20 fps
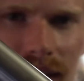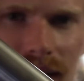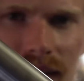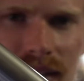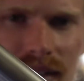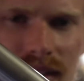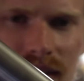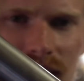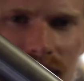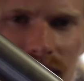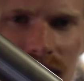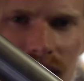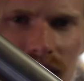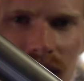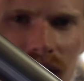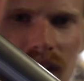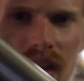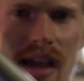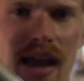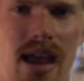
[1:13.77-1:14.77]
this,
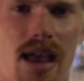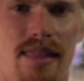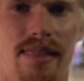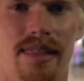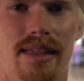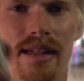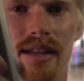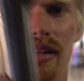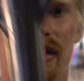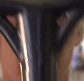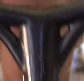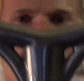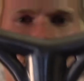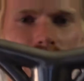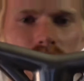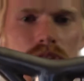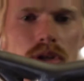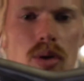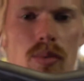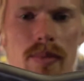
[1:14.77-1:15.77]
and then
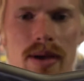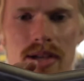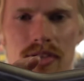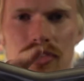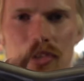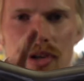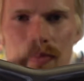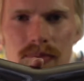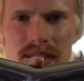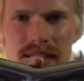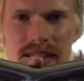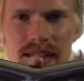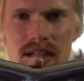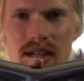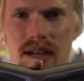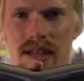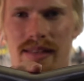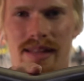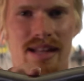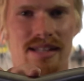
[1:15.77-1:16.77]
you'll measure up to
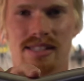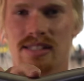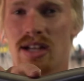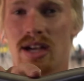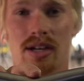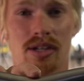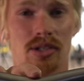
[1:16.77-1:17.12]
here, and that's not